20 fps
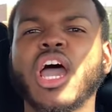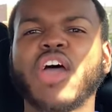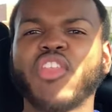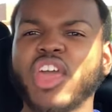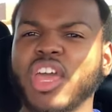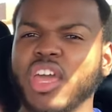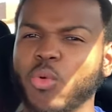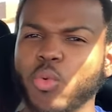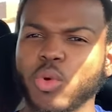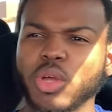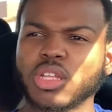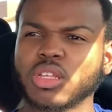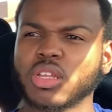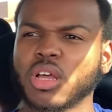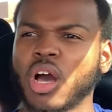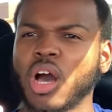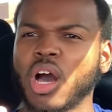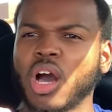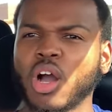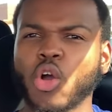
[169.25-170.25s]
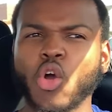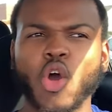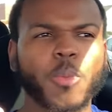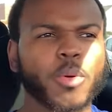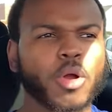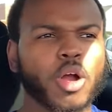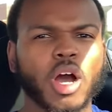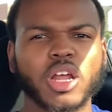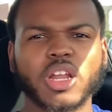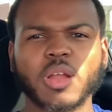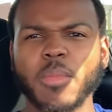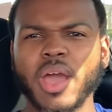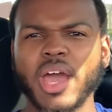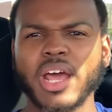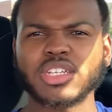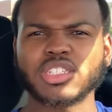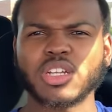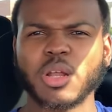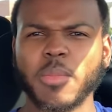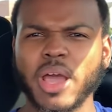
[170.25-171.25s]
And then when corporate called the
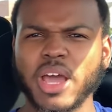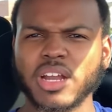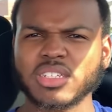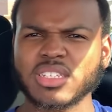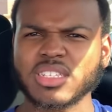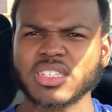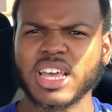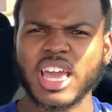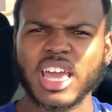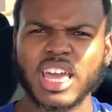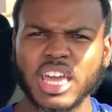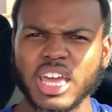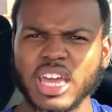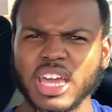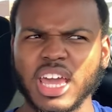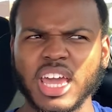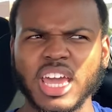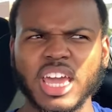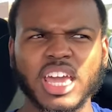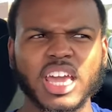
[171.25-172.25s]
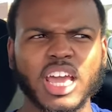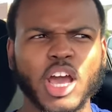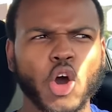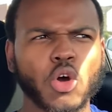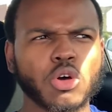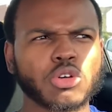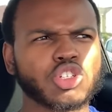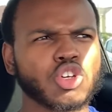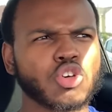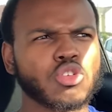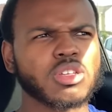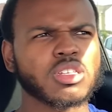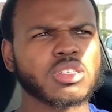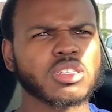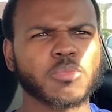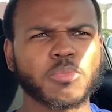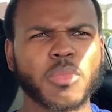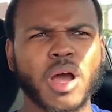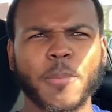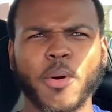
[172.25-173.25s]
manager said he holds shoes
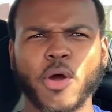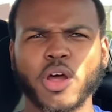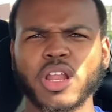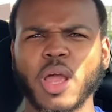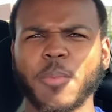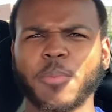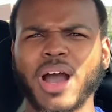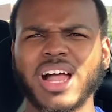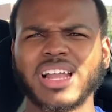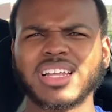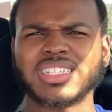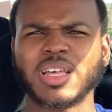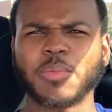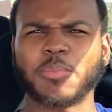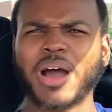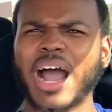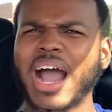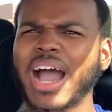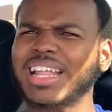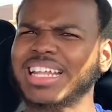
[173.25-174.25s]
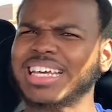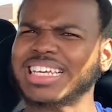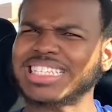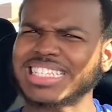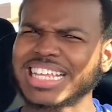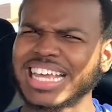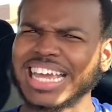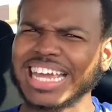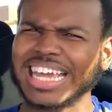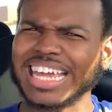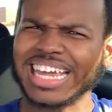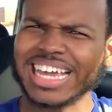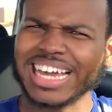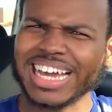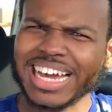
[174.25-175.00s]
part of their policy. Policy?